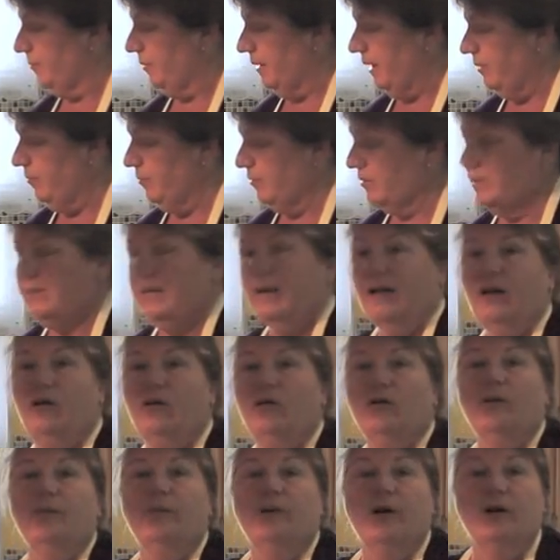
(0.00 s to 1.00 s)
paper
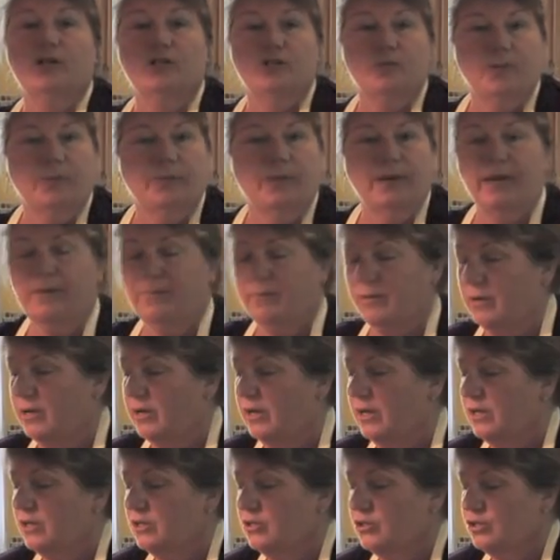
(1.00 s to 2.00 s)
towel or parchment paper
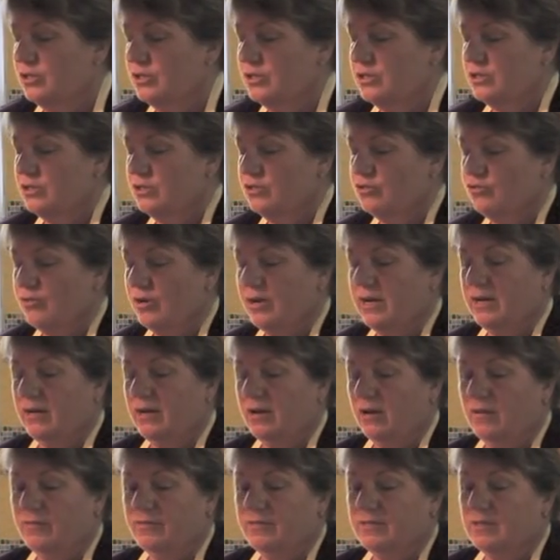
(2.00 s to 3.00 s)
just to drain
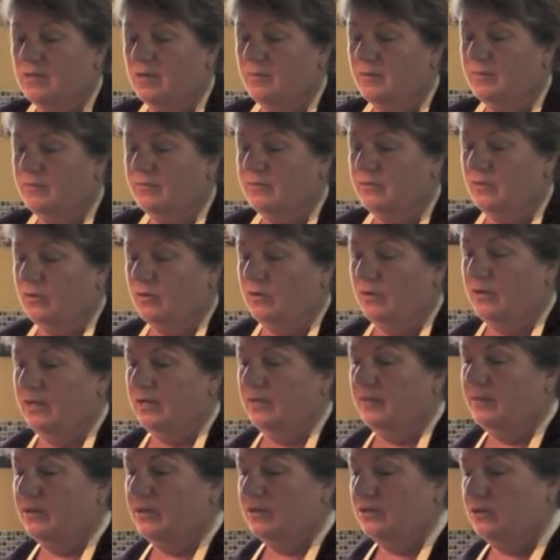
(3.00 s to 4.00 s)
off some of the oil.
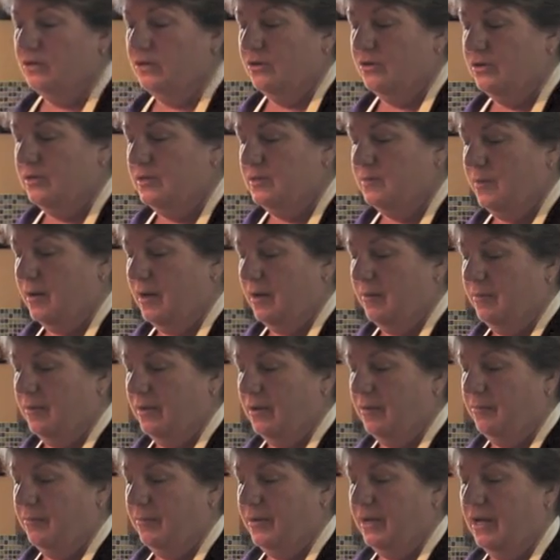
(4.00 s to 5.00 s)
I'm going to turn this
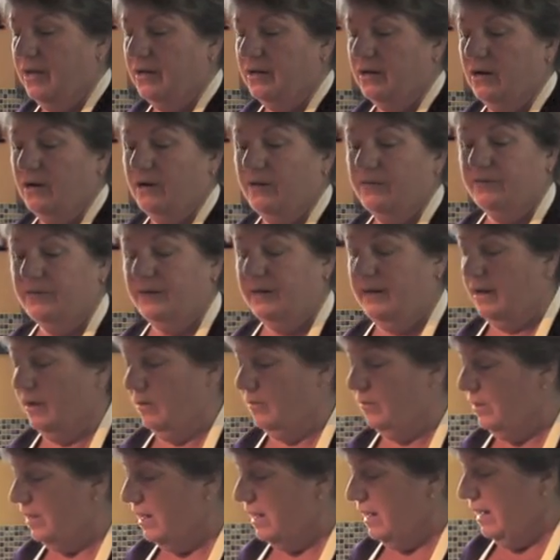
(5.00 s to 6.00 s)
pot off
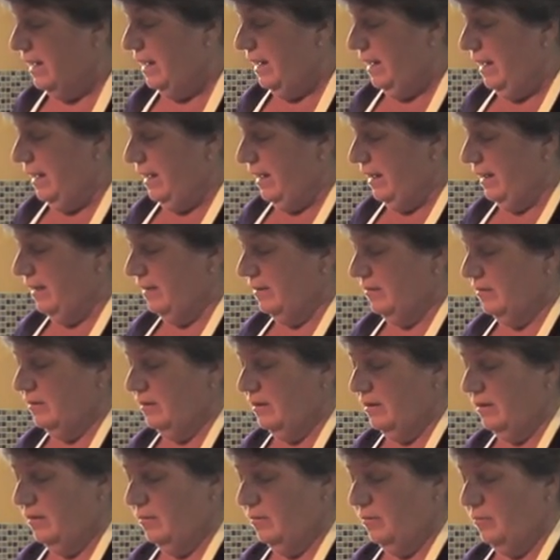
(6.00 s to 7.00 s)
now. And
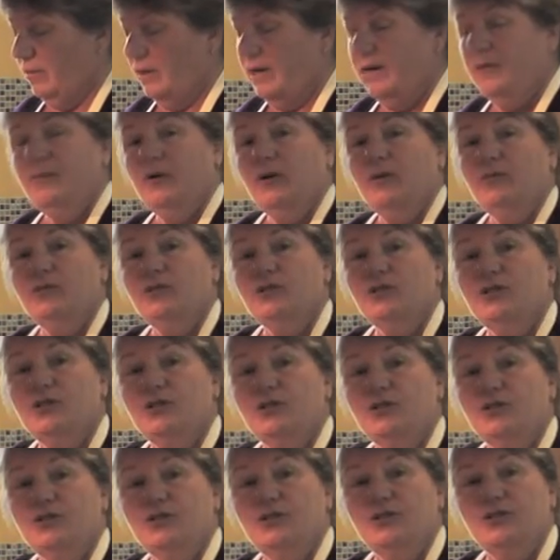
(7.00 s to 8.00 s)
what I'm going
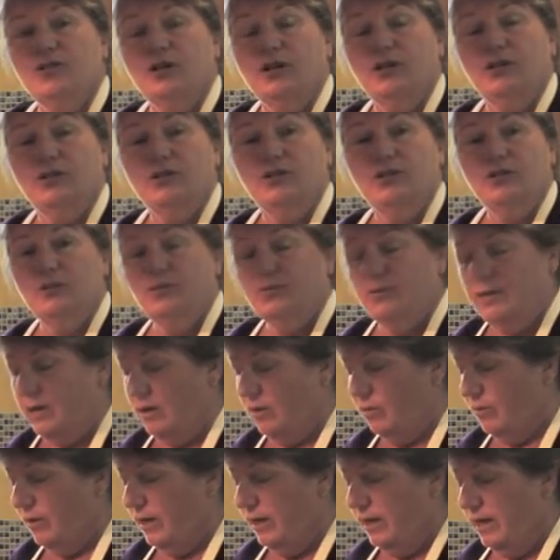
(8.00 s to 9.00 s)
to do
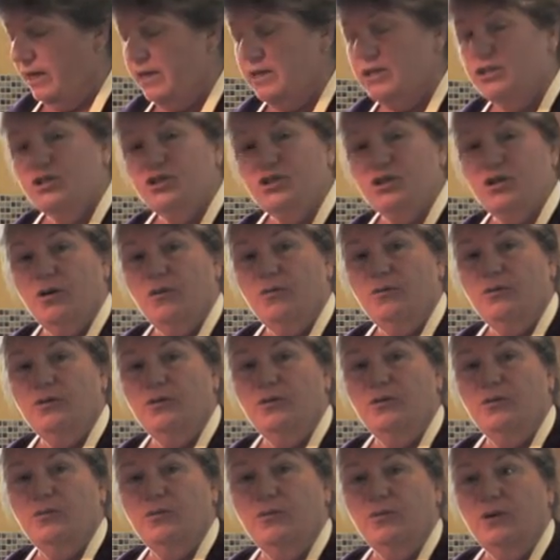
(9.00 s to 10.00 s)
now is show
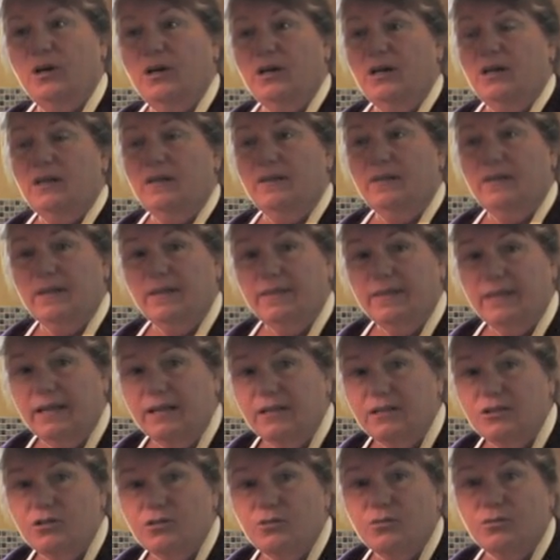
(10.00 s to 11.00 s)
you the
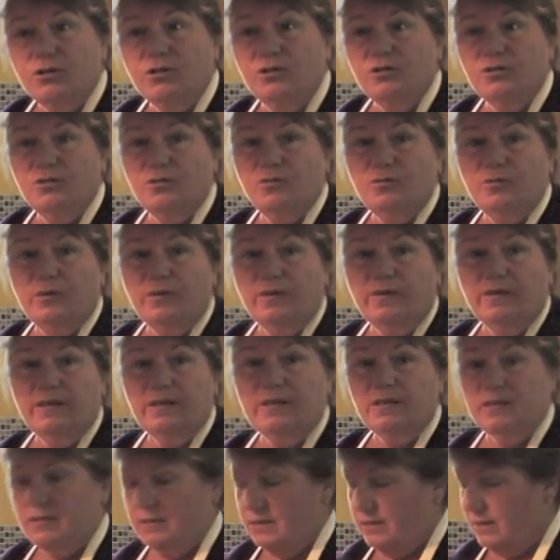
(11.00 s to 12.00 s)
things you can do with
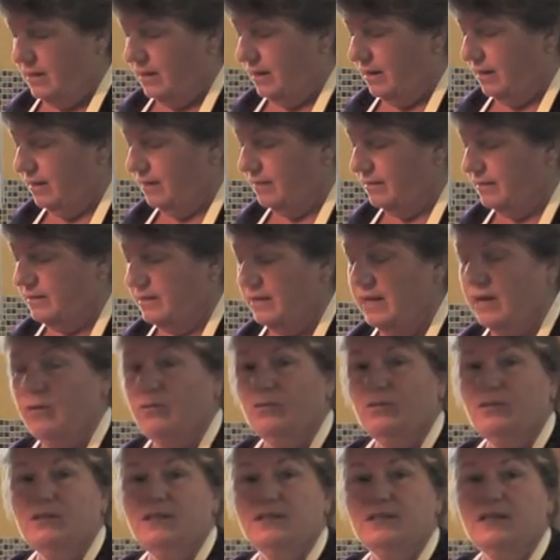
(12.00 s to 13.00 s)
this
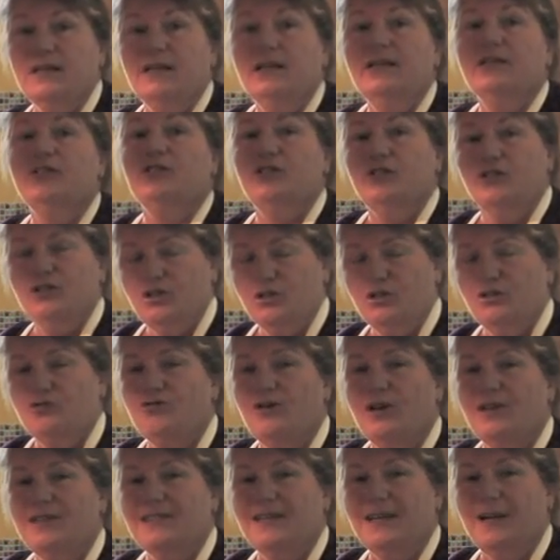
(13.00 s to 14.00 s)
Toutons just to
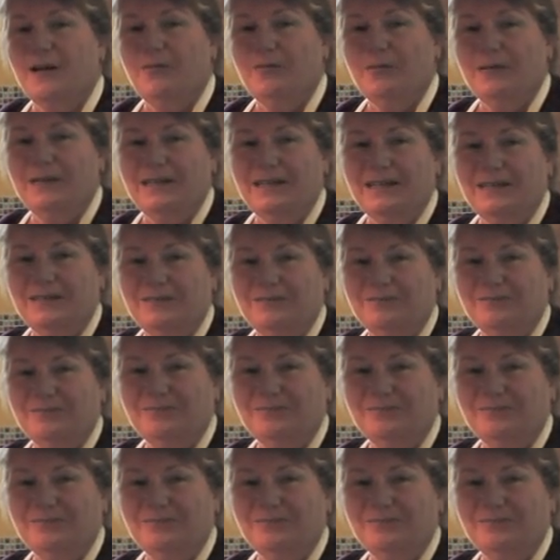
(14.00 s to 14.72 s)
dress it off a little.